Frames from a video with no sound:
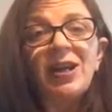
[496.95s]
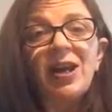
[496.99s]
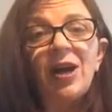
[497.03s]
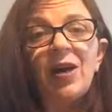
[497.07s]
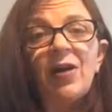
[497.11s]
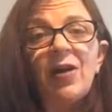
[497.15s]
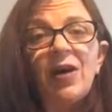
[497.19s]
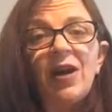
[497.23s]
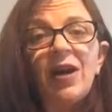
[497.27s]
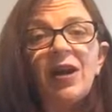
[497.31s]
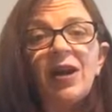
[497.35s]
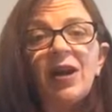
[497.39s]

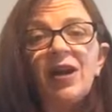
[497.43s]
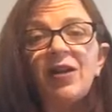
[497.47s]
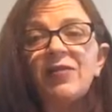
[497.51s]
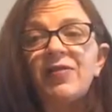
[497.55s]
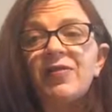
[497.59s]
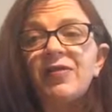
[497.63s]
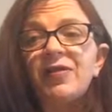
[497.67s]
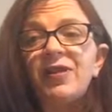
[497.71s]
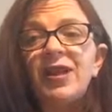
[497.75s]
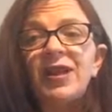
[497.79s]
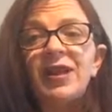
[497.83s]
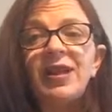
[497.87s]
I love
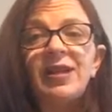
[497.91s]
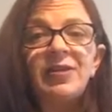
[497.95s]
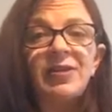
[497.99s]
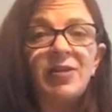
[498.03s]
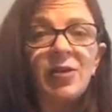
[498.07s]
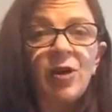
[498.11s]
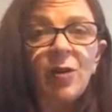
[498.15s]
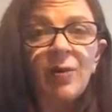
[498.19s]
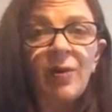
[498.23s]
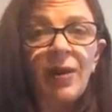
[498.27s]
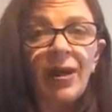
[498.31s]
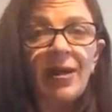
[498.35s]
Nikki's
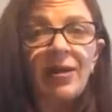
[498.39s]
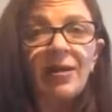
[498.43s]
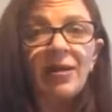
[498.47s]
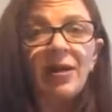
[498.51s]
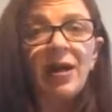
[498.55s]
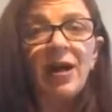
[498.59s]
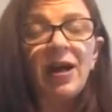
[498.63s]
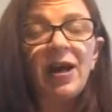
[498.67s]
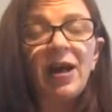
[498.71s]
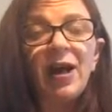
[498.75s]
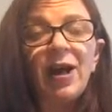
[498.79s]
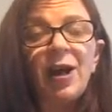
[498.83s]
comment
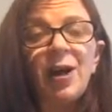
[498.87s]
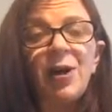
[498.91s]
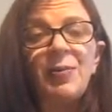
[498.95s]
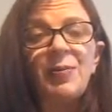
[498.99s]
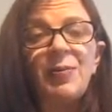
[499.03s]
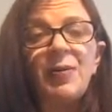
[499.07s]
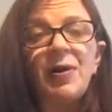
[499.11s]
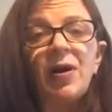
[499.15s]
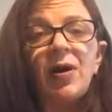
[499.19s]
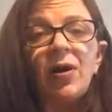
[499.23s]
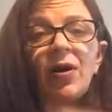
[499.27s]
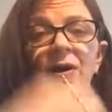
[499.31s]

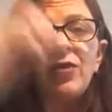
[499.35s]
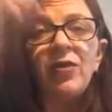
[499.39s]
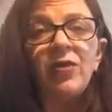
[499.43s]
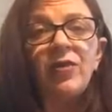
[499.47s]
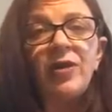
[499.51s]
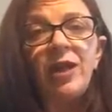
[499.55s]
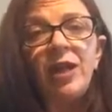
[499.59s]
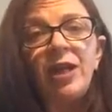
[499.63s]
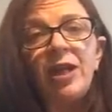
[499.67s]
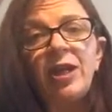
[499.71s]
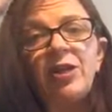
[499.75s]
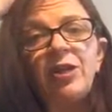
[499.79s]
on
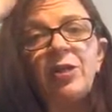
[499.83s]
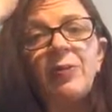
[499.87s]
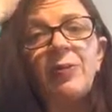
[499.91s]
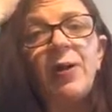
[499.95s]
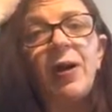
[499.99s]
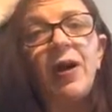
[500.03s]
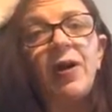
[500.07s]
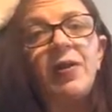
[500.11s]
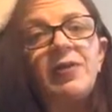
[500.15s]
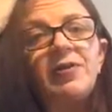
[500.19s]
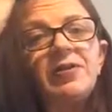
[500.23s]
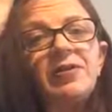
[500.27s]
the
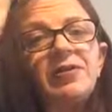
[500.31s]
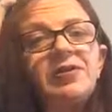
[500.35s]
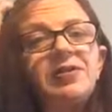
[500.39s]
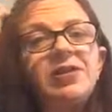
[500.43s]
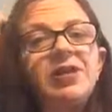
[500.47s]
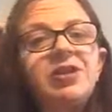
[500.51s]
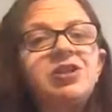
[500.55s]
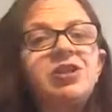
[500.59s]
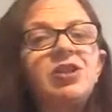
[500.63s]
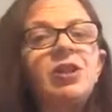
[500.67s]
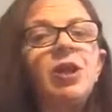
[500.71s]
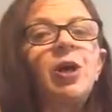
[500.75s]
post that
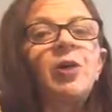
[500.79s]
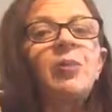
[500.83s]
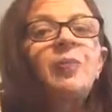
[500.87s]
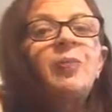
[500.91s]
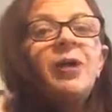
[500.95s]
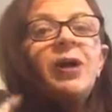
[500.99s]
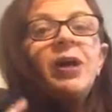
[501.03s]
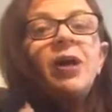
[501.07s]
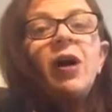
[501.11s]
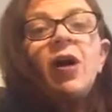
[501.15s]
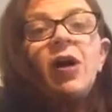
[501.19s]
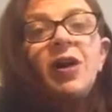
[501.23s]
said, you know, be
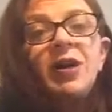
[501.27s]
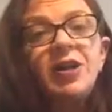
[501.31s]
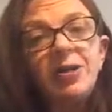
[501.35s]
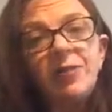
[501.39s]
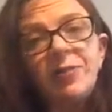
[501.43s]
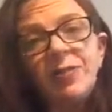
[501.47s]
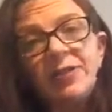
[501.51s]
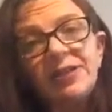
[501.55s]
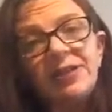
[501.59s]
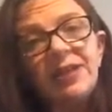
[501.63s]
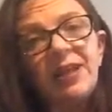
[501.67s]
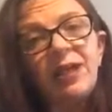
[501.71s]
kind and
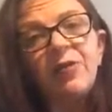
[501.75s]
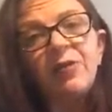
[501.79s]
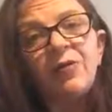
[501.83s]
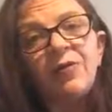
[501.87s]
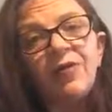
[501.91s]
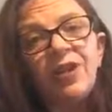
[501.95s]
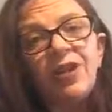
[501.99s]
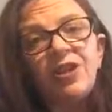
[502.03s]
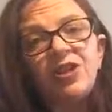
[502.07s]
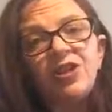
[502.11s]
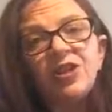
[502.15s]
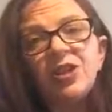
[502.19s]
be
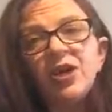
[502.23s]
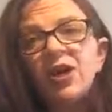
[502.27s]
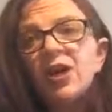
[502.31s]
selfish.